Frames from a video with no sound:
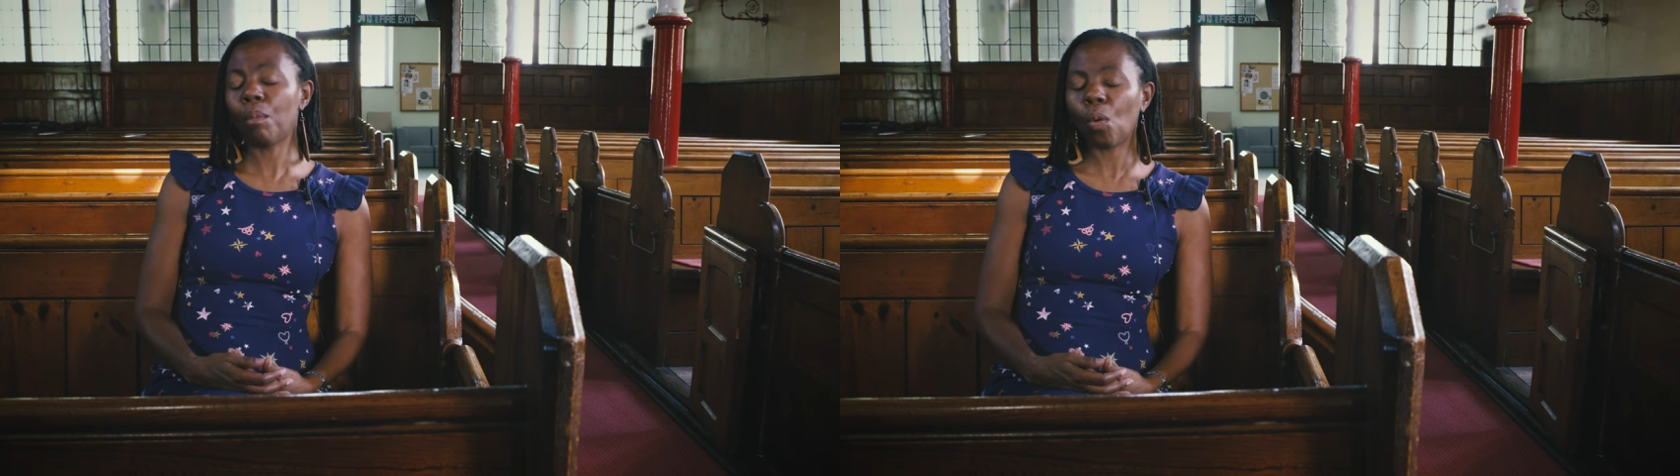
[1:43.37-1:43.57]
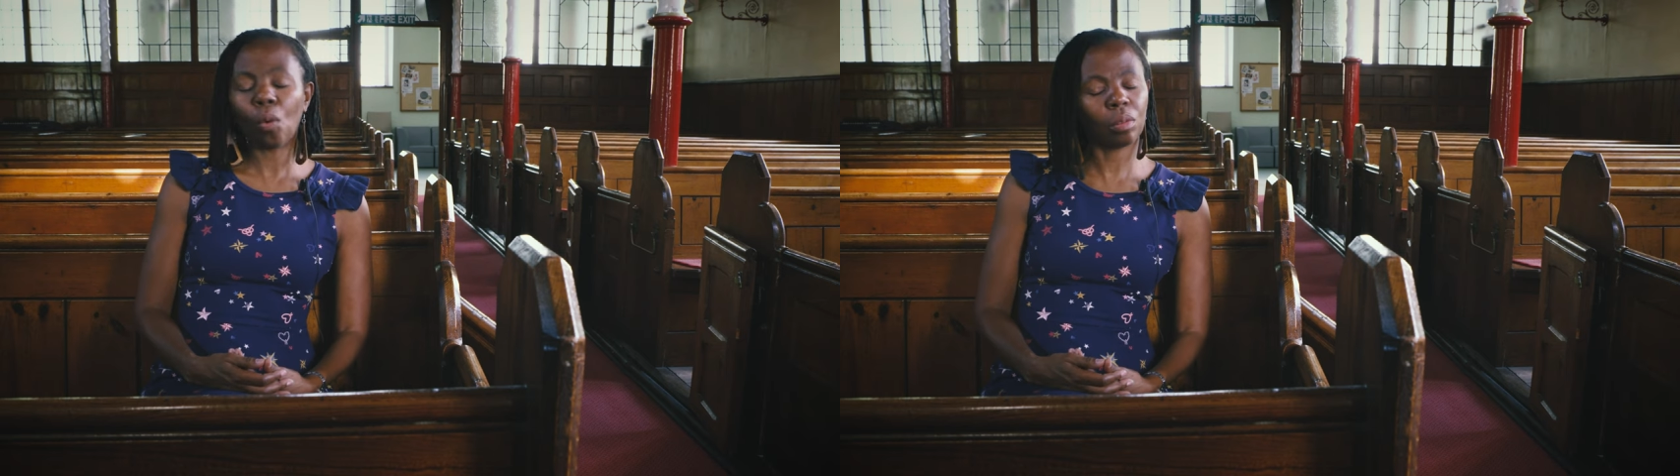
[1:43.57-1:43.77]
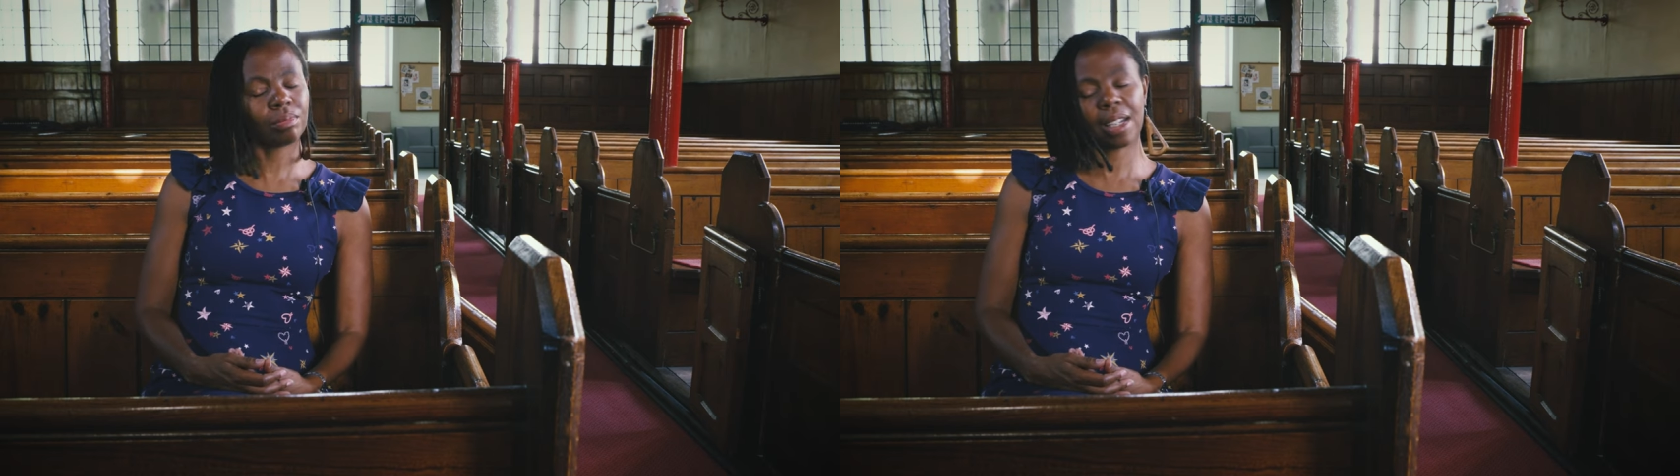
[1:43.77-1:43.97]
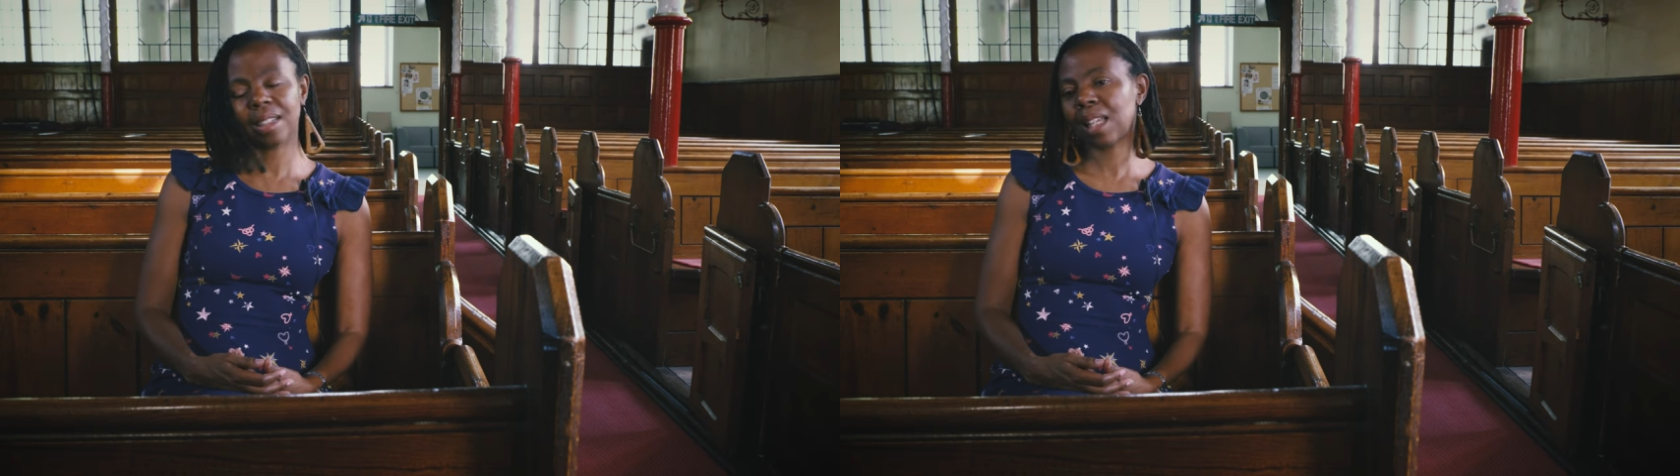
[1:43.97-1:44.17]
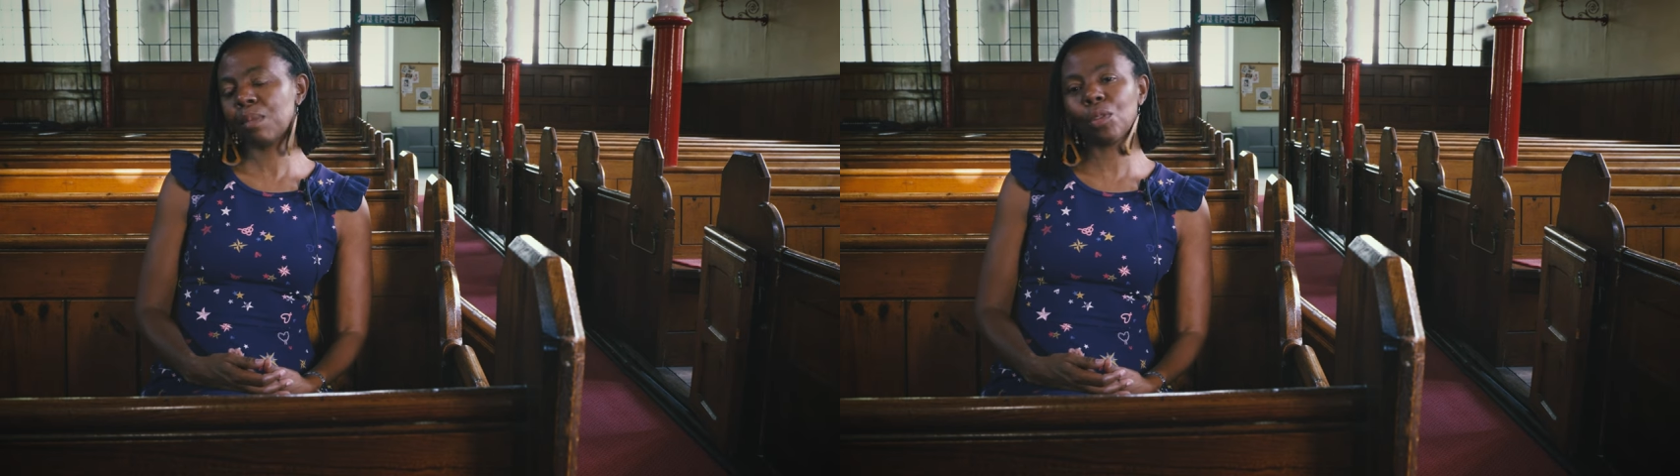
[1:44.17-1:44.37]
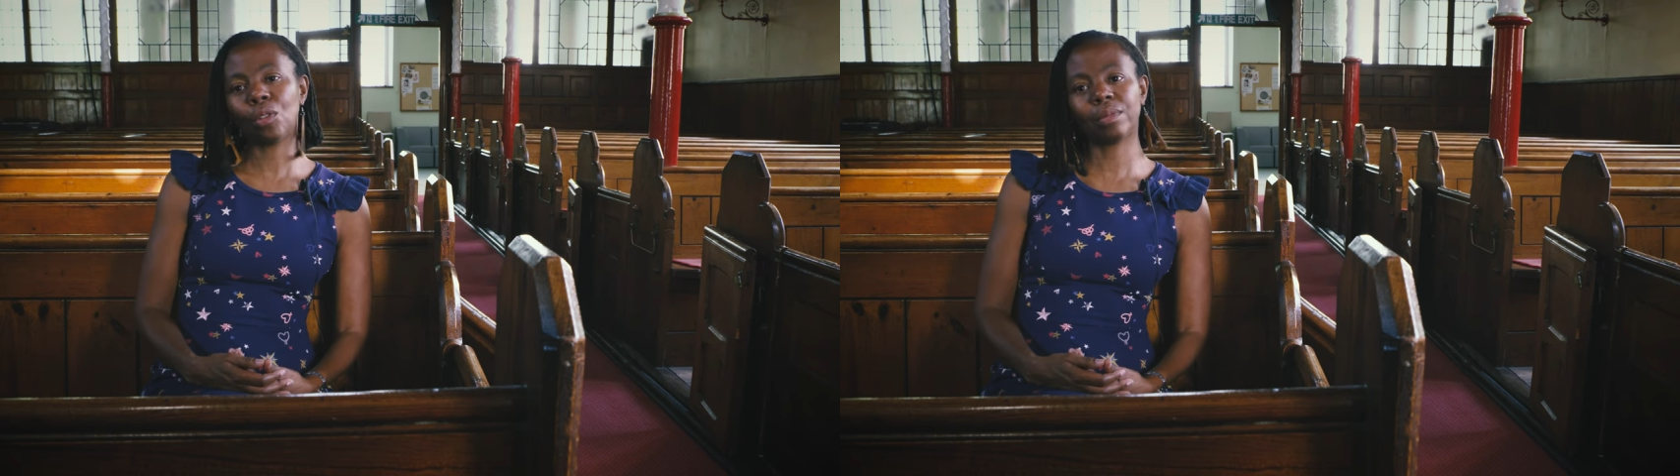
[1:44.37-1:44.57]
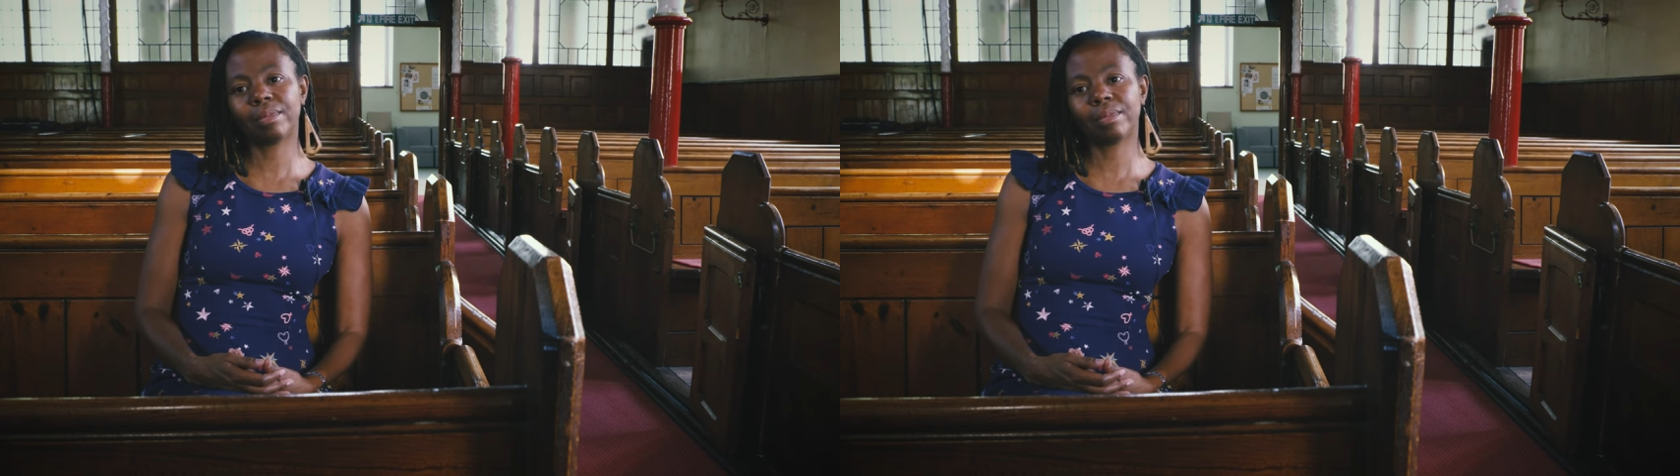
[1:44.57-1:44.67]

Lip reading: more. I say more.